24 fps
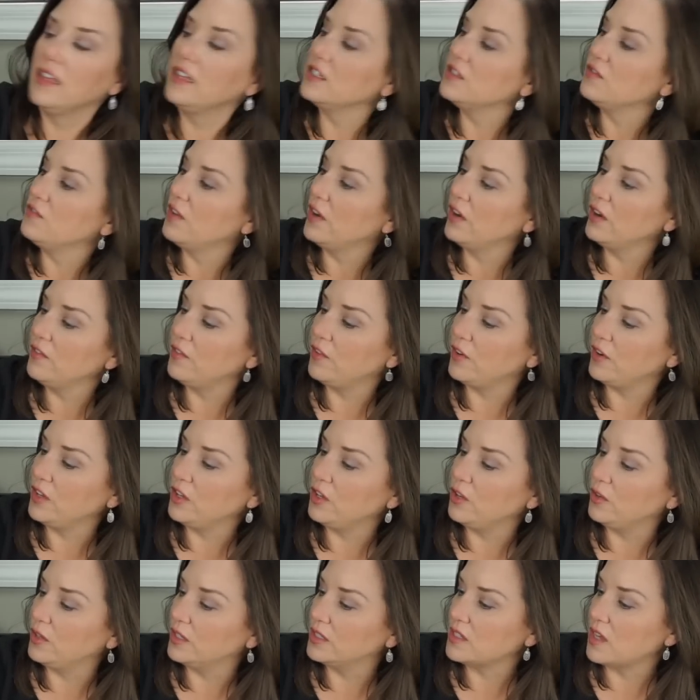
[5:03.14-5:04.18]
is very, very
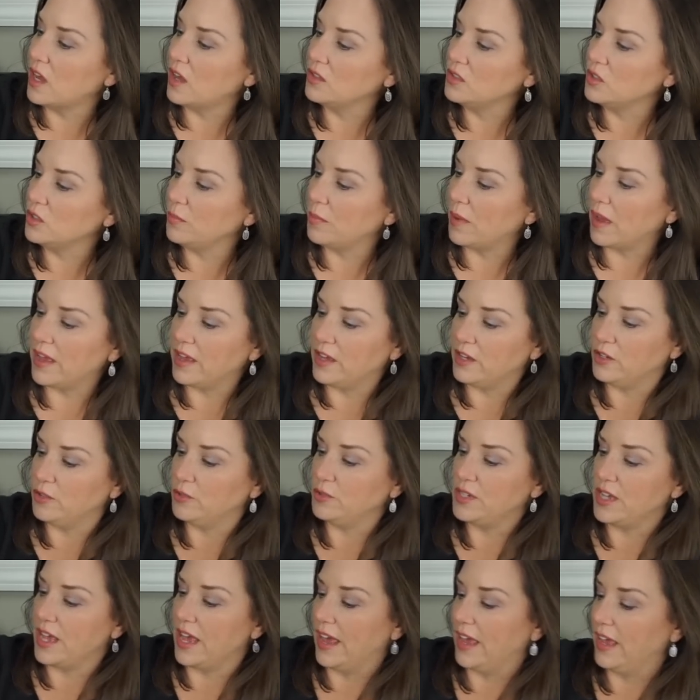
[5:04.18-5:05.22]
cute. It's also by A New
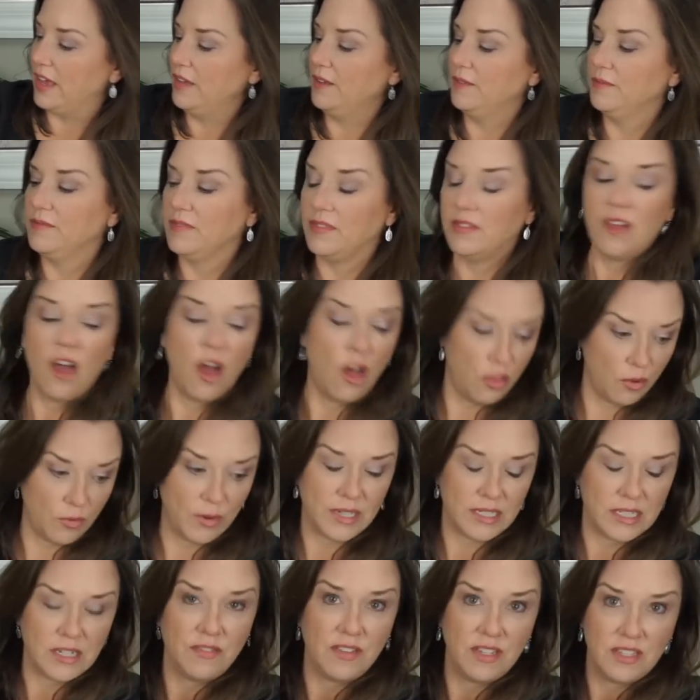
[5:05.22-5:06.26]
Day. All the
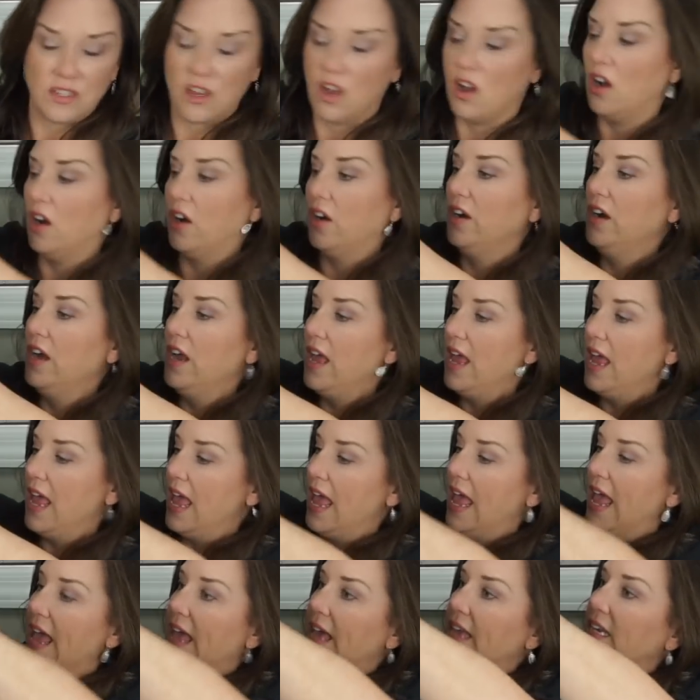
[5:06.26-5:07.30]
rest of these are.
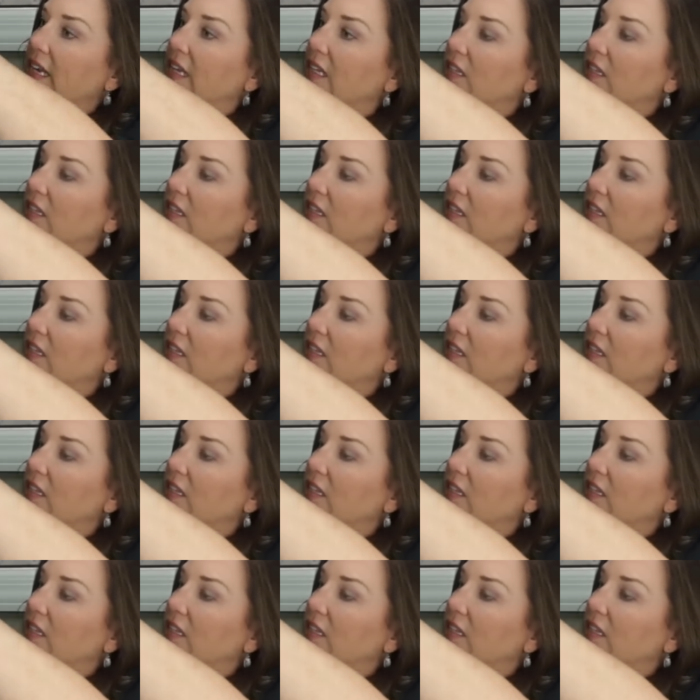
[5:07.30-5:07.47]
And